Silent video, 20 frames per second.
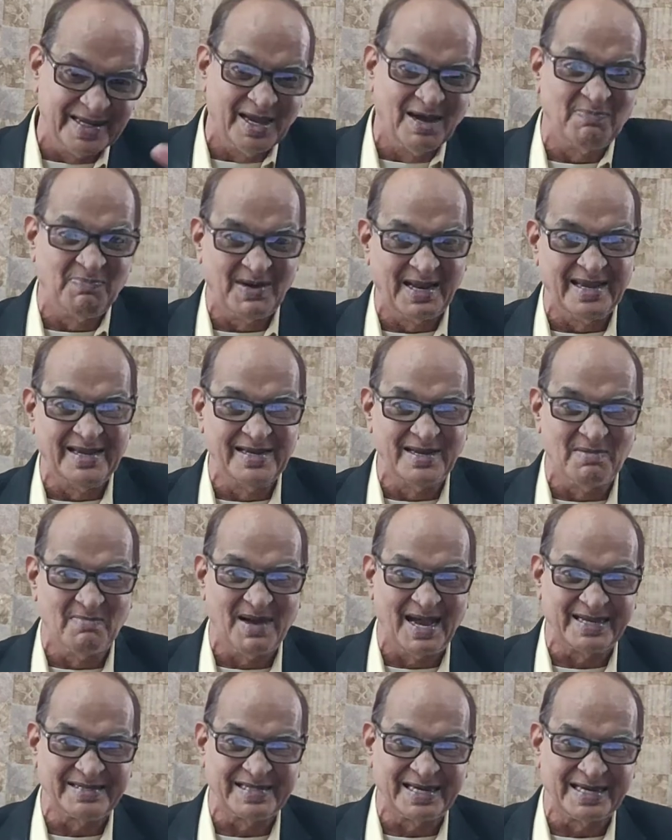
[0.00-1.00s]
They are playing a
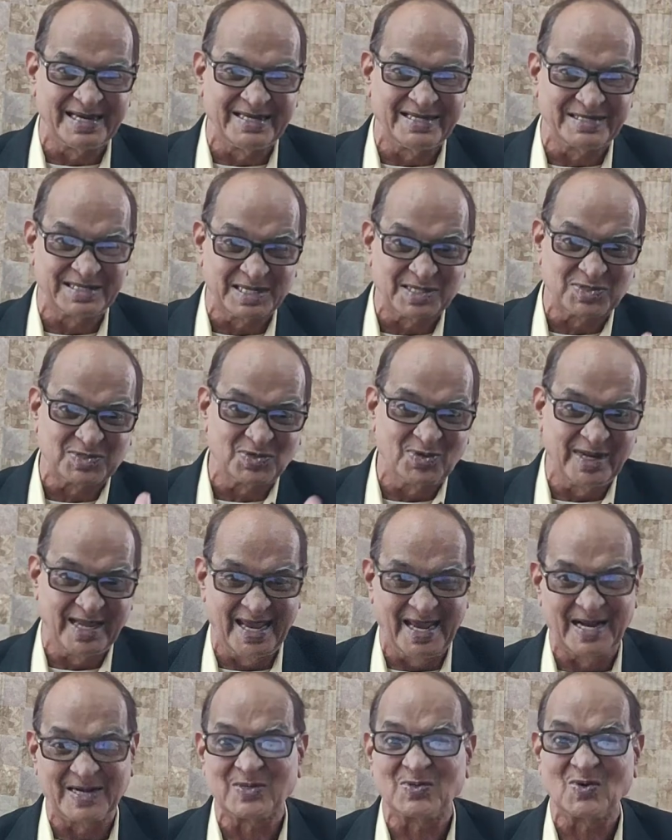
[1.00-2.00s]
match against us
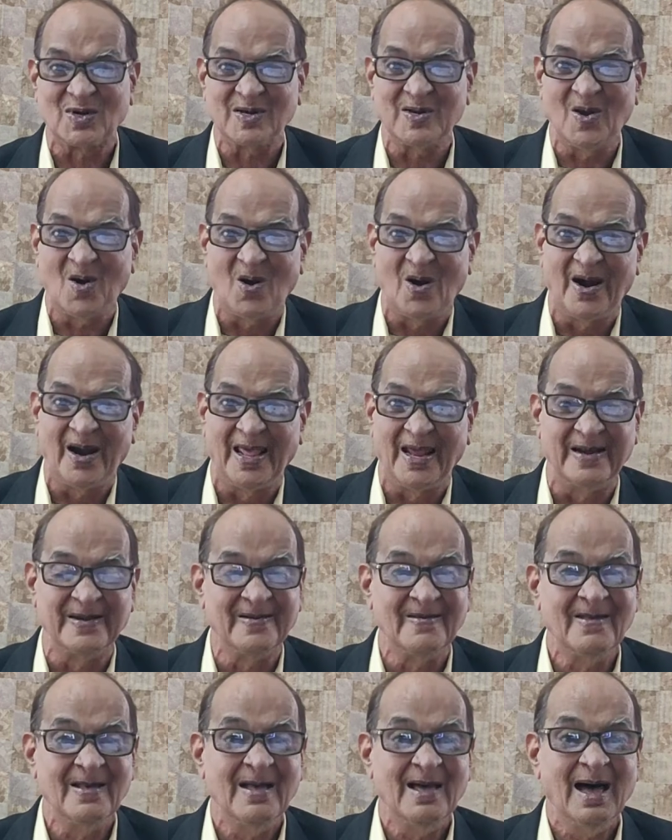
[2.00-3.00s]
today actually. All right.